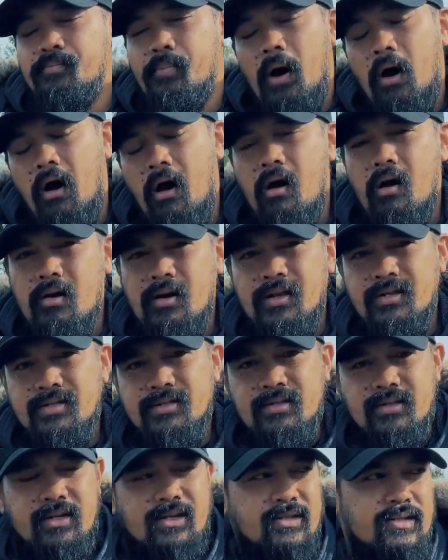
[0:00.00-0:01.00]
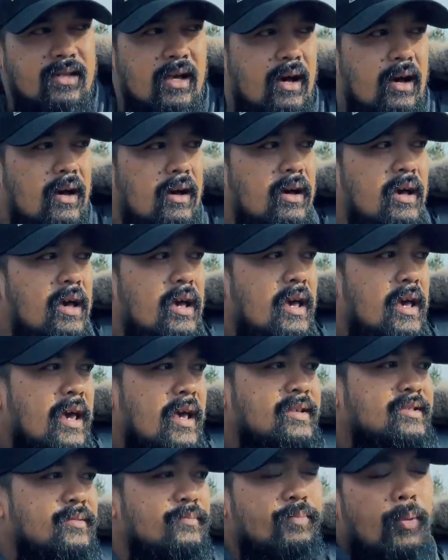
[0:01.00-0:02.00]
part is
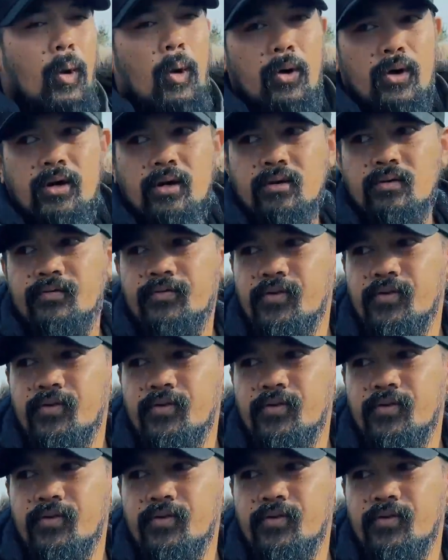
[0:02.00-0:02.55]
important